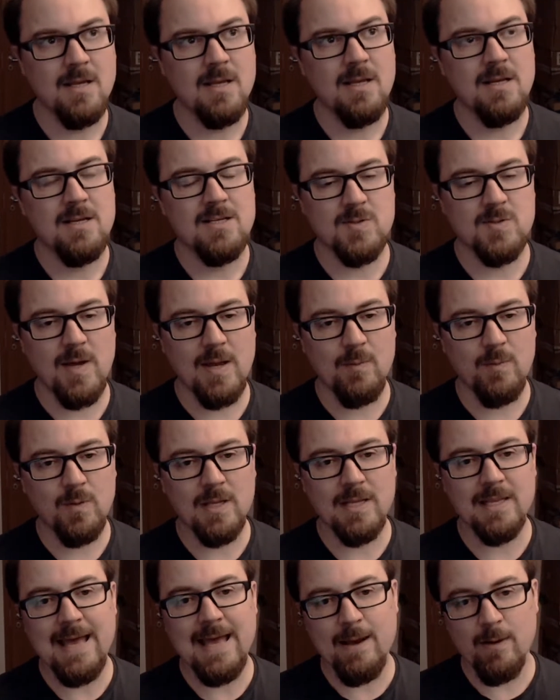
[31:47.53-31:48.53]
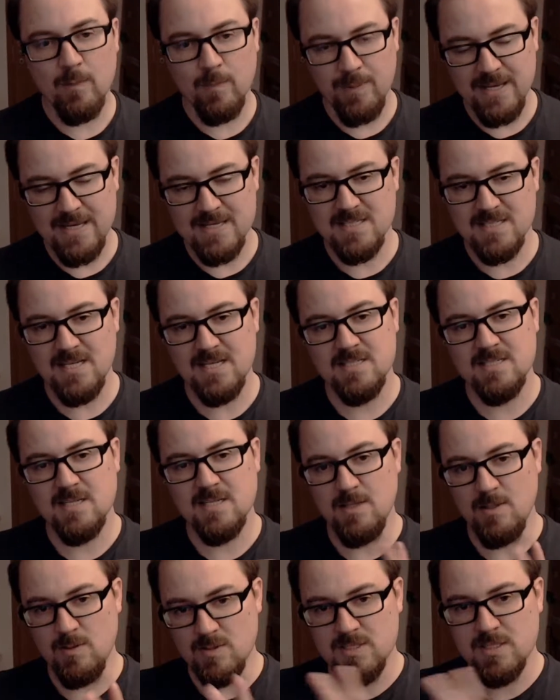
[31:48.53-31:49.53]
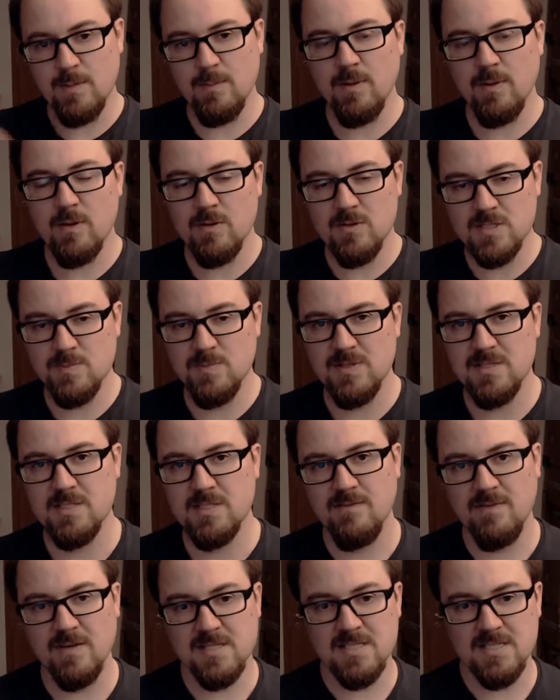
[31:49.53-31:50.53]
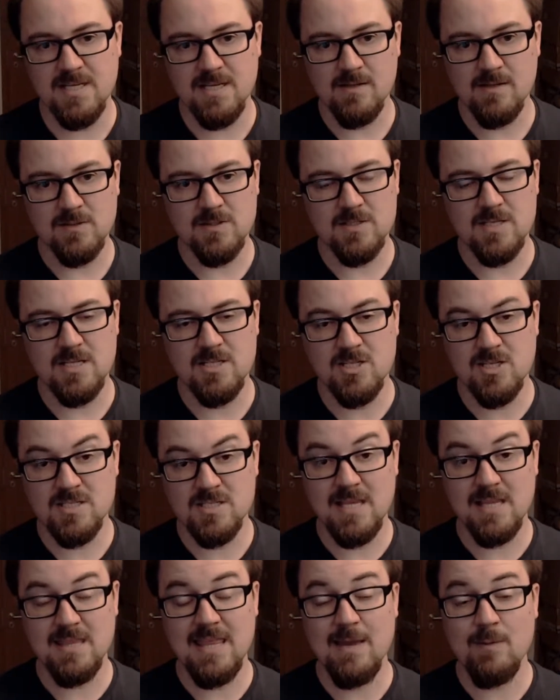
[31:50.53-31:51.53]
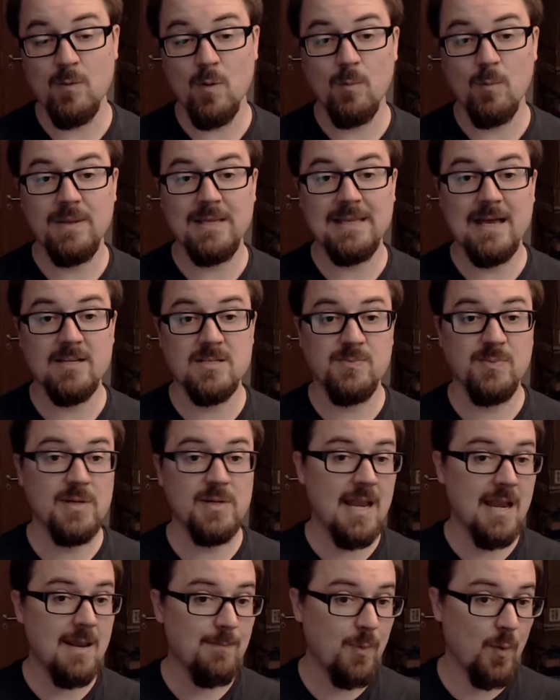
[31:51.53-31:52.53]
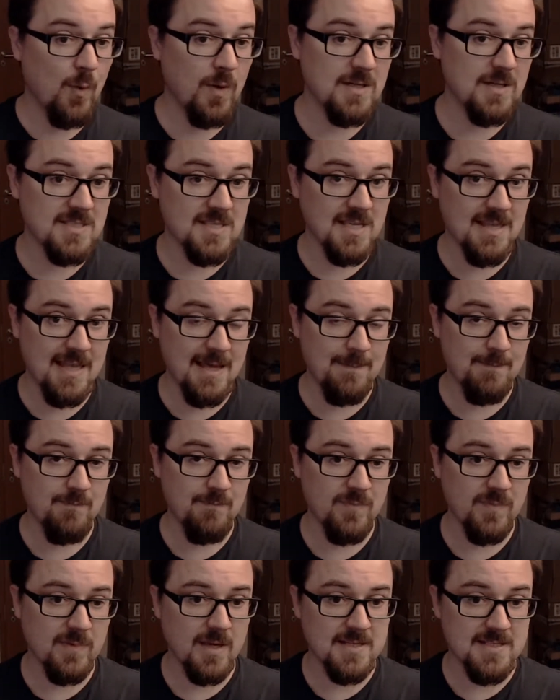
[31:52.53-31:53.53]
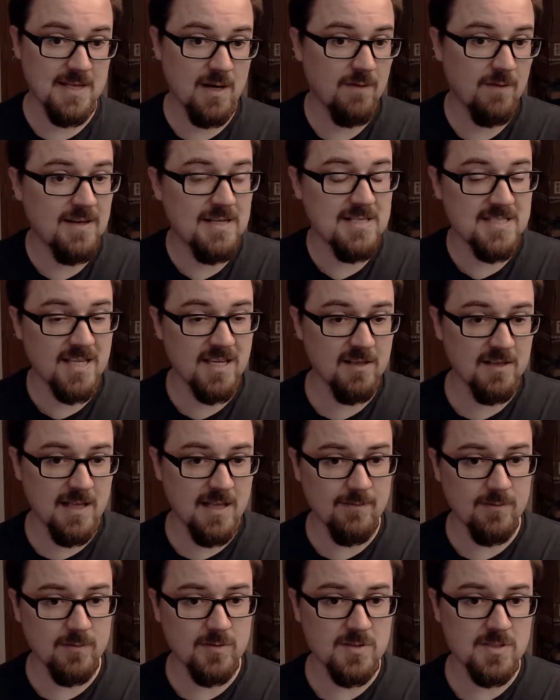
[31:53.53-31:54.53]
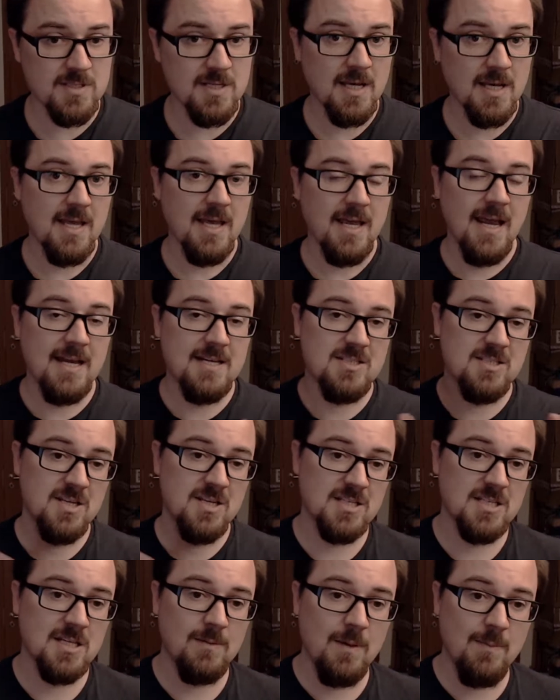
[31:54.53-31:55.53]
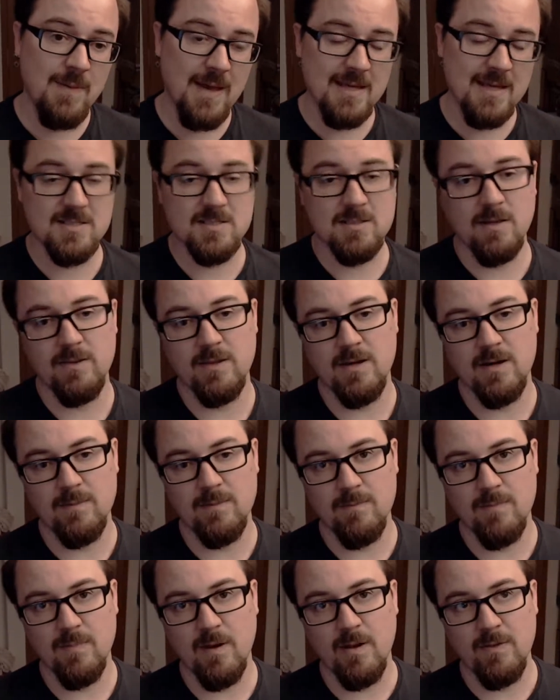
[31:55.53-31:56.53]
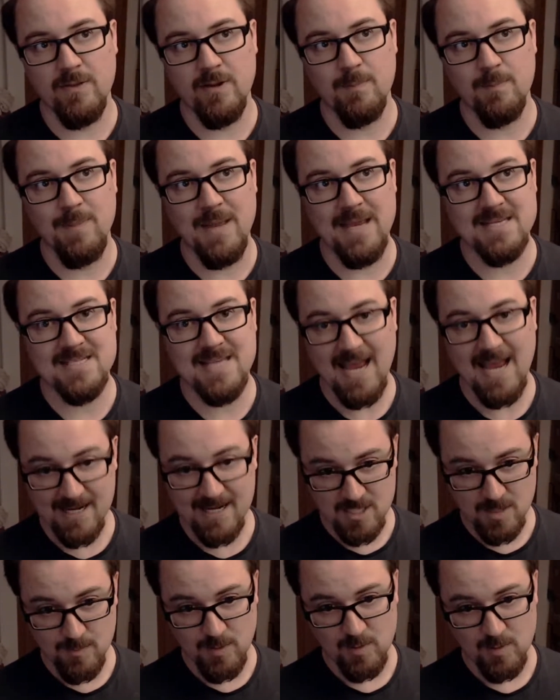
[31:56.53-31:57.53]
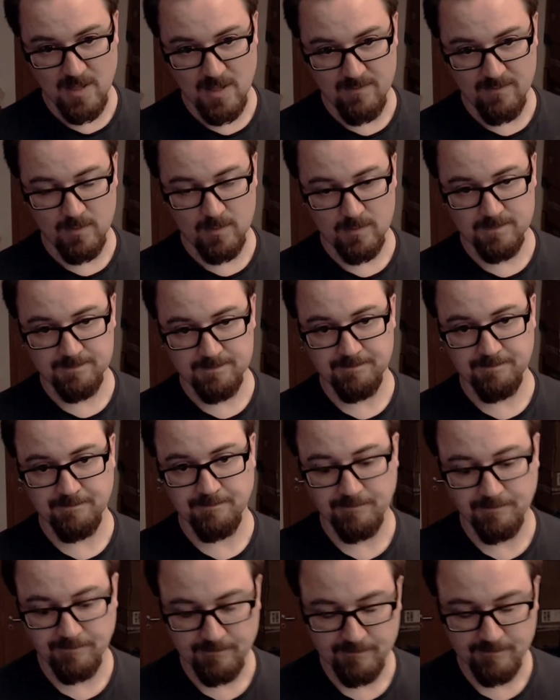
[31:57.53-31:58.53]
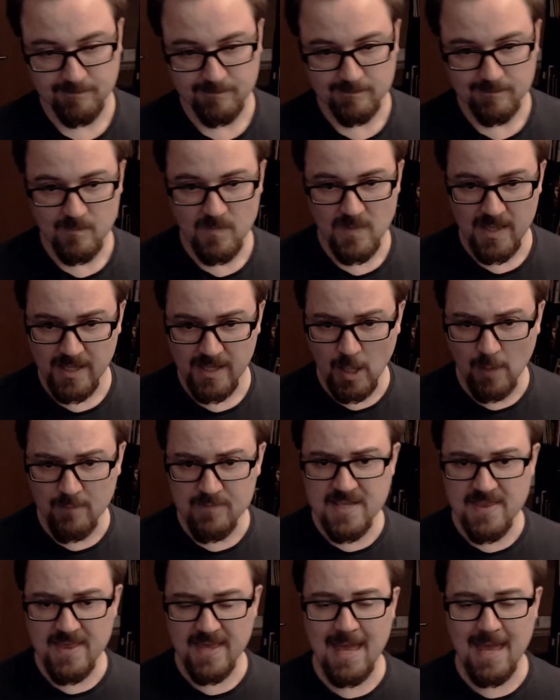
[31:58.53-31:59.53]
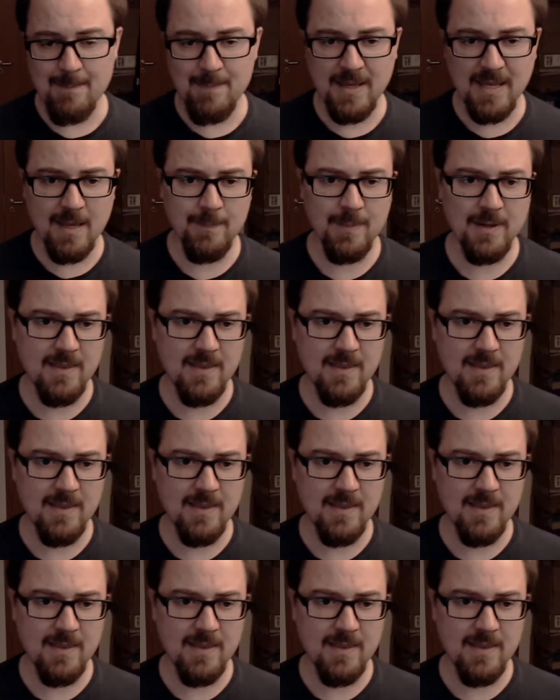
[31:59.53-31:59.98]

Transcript: So I will allow PCs to use some of those specific skills. It's just that they won't be allowed to put any points in them because they don't have any skill levels. It's just going to be based on their base attribute level. And obviously they can't pick up any of